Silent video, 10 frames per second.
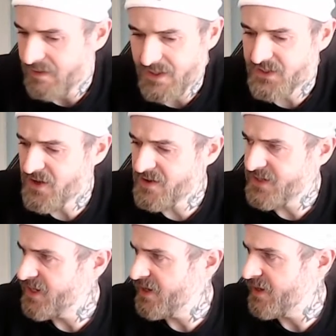it's hard
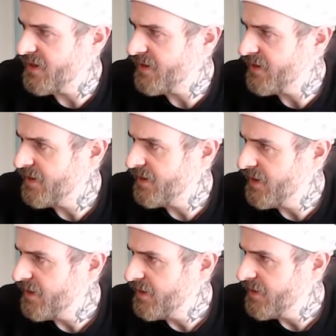to,
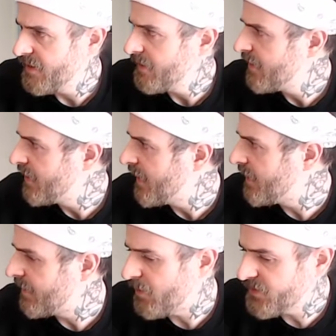and
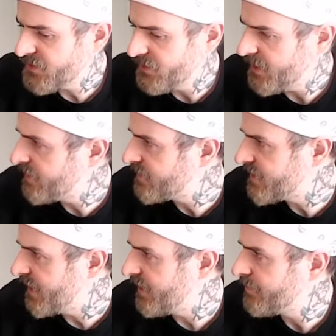then I'm also going to
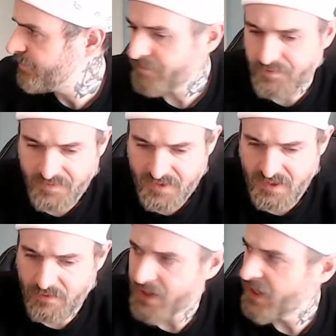see,
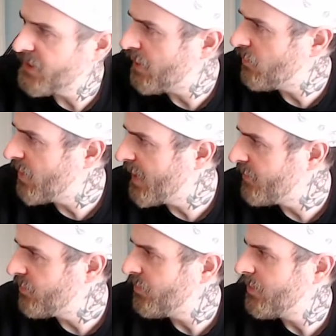I want to
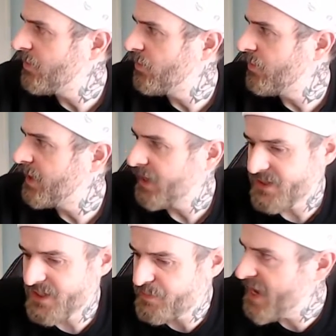outline,
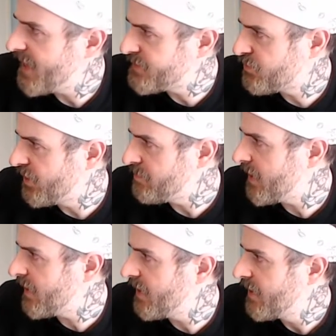because this pad is pretty
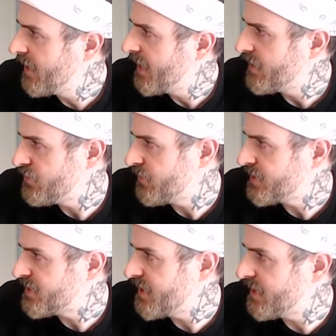big. As you can
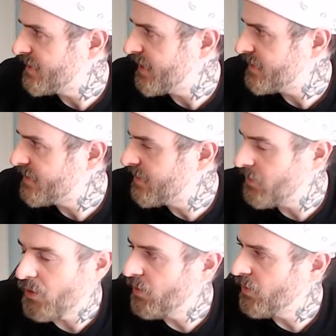see,
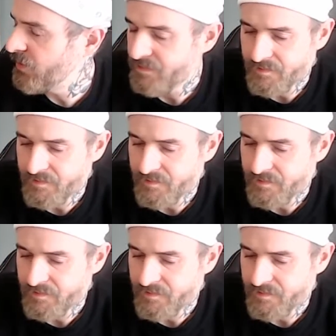the whole